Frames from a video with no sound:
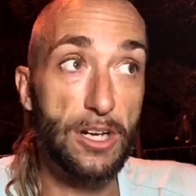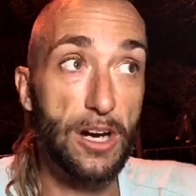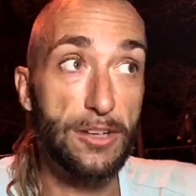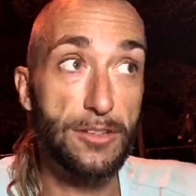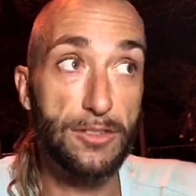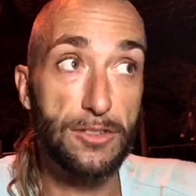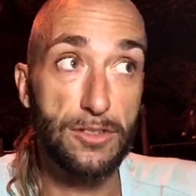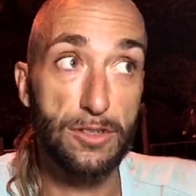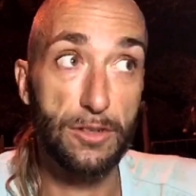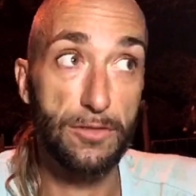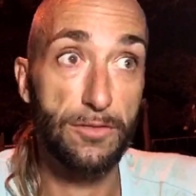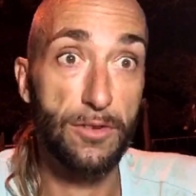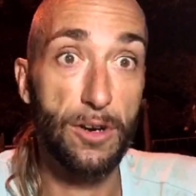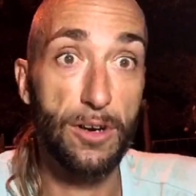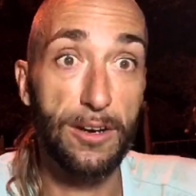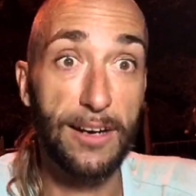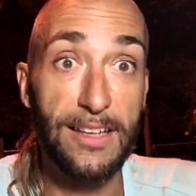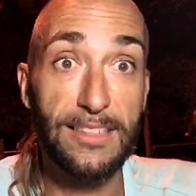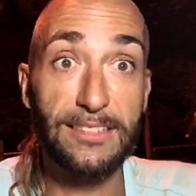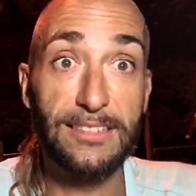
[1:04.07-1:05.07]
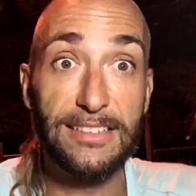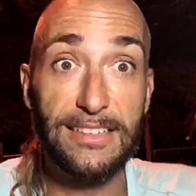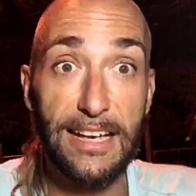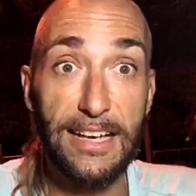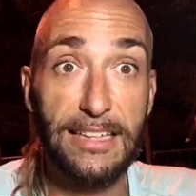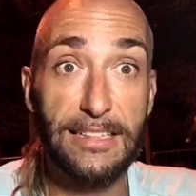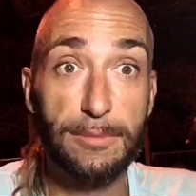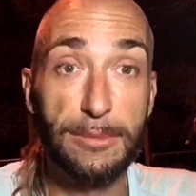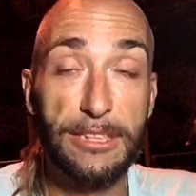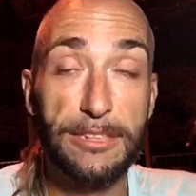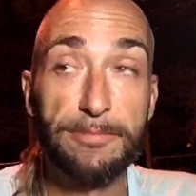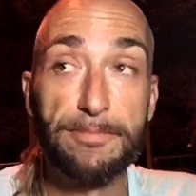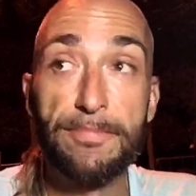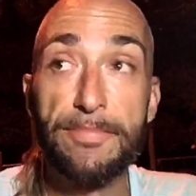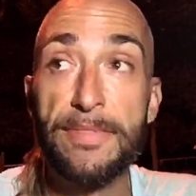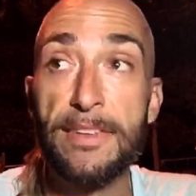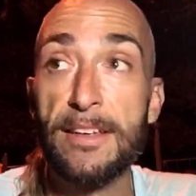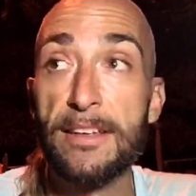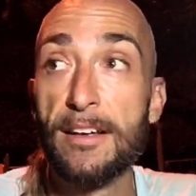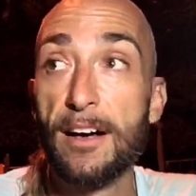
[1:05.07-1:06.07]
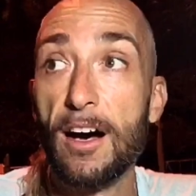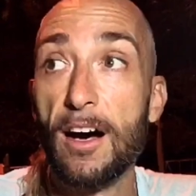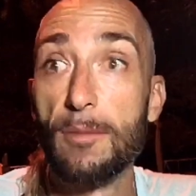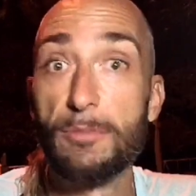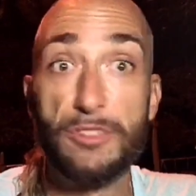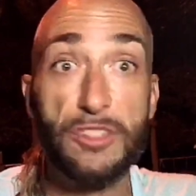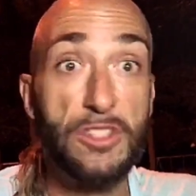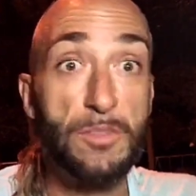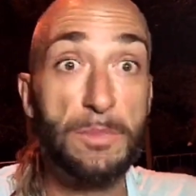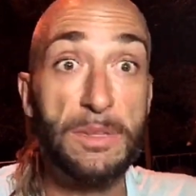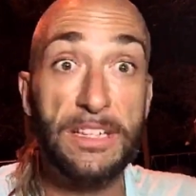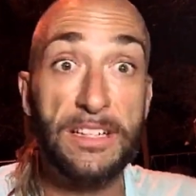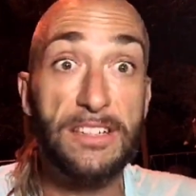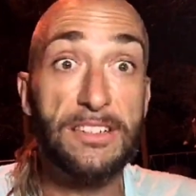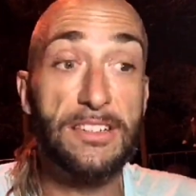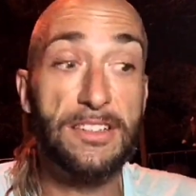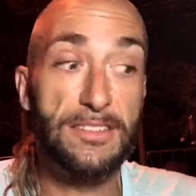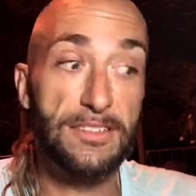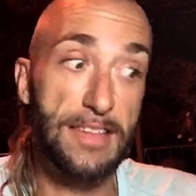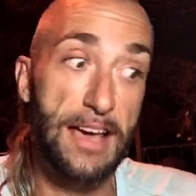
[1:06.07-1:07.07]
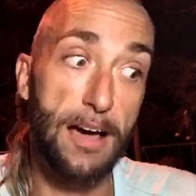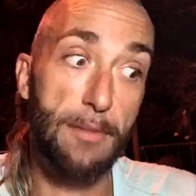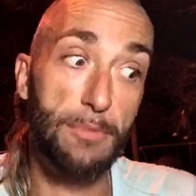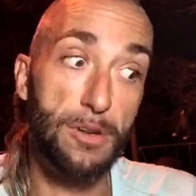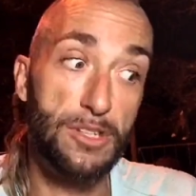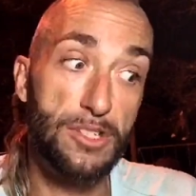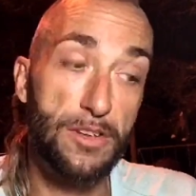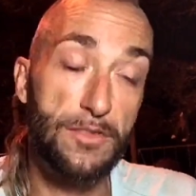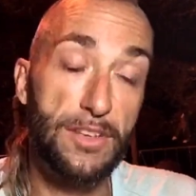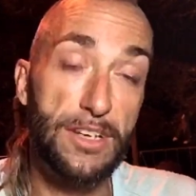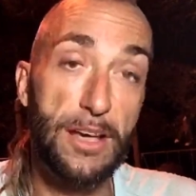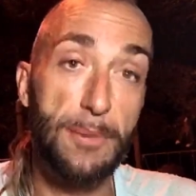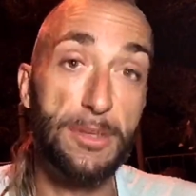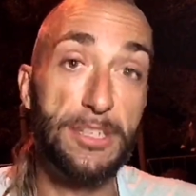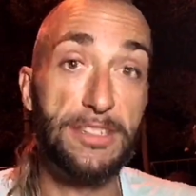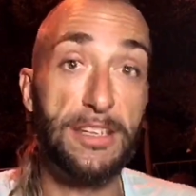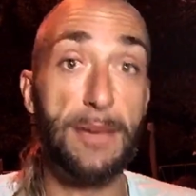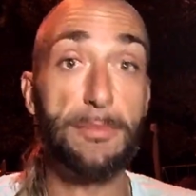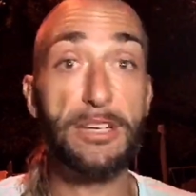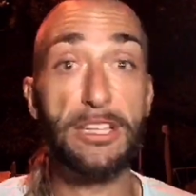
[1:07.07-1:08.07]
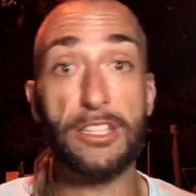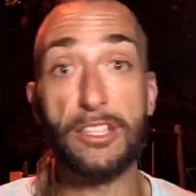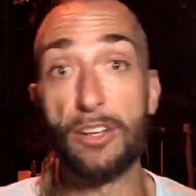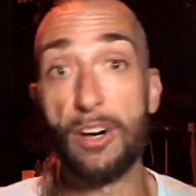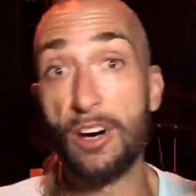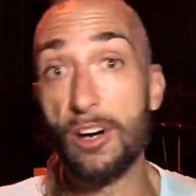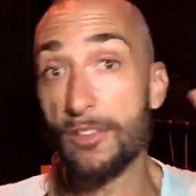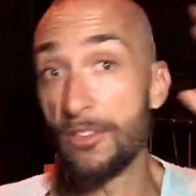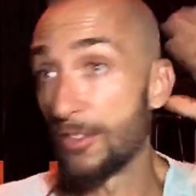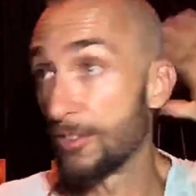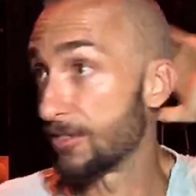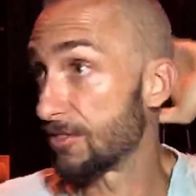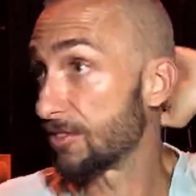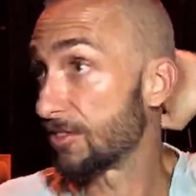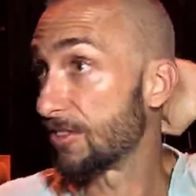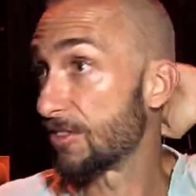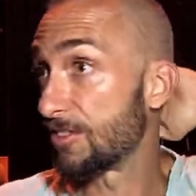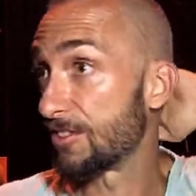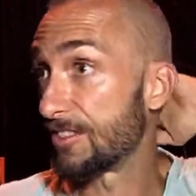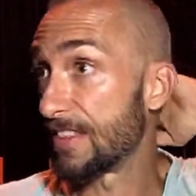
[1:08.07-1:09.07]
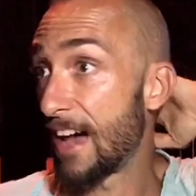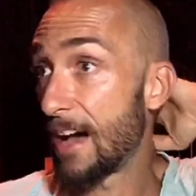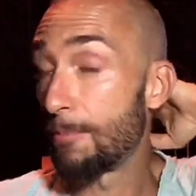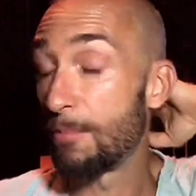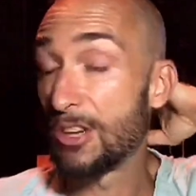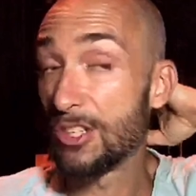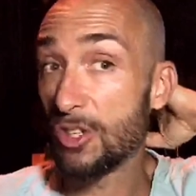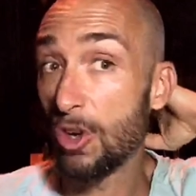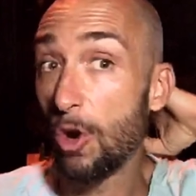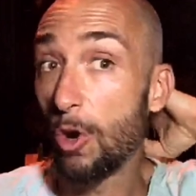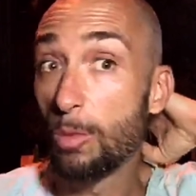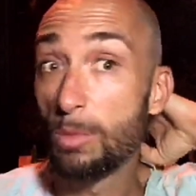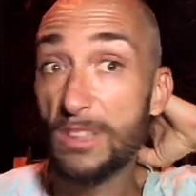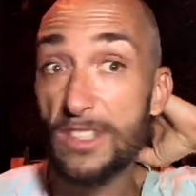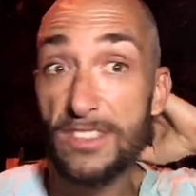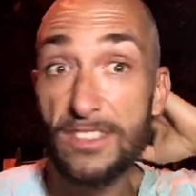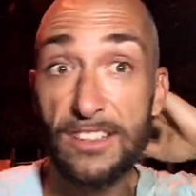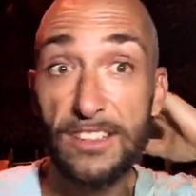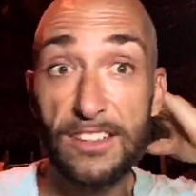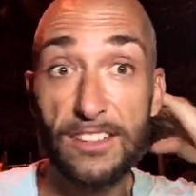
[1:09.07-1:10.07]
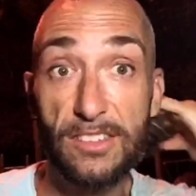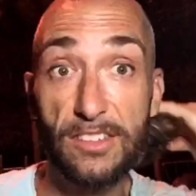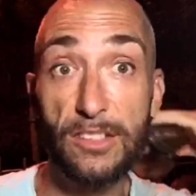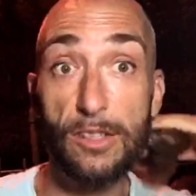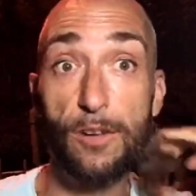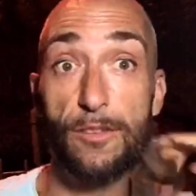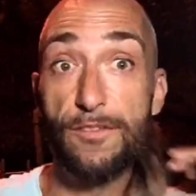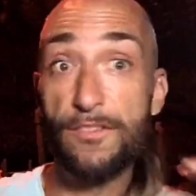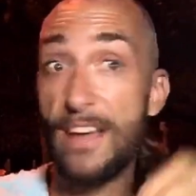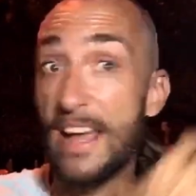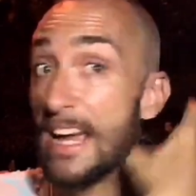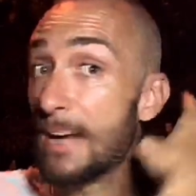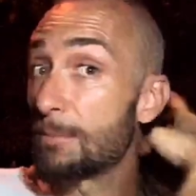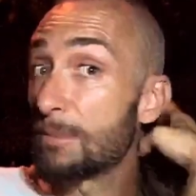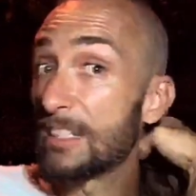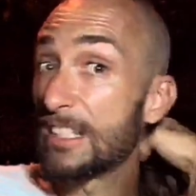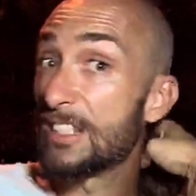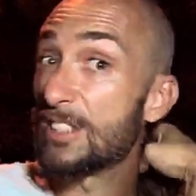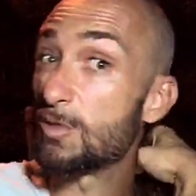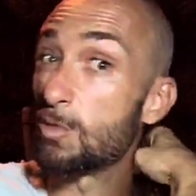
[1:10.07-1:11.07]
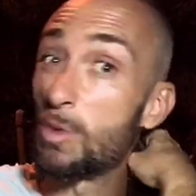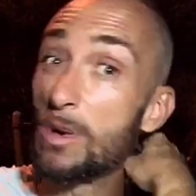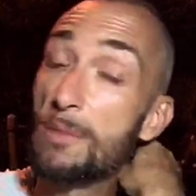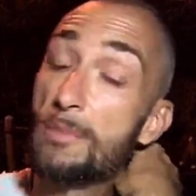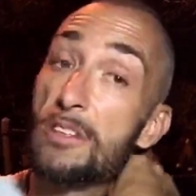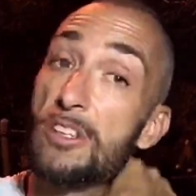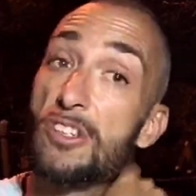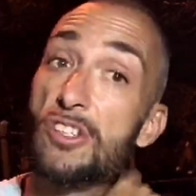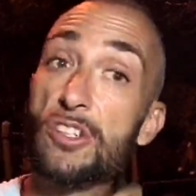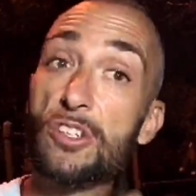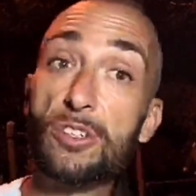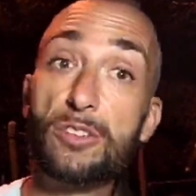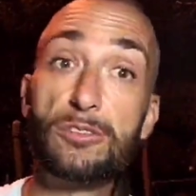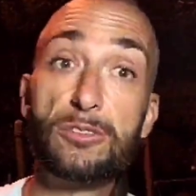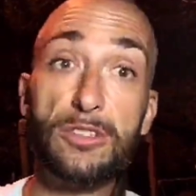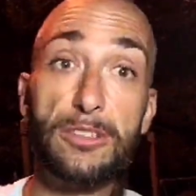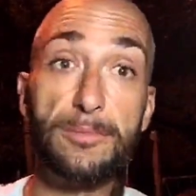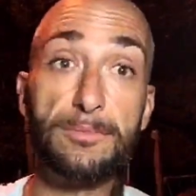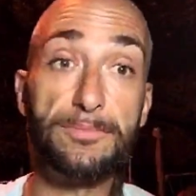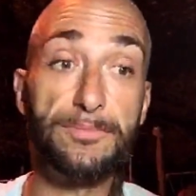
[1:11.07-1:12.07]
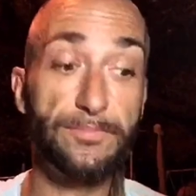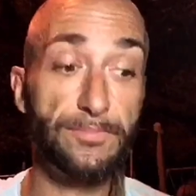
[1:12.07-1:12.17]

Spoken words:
to so far has denied me, just because it's that much of an epidemic, y'all. There's that much homelessness, families, women, children.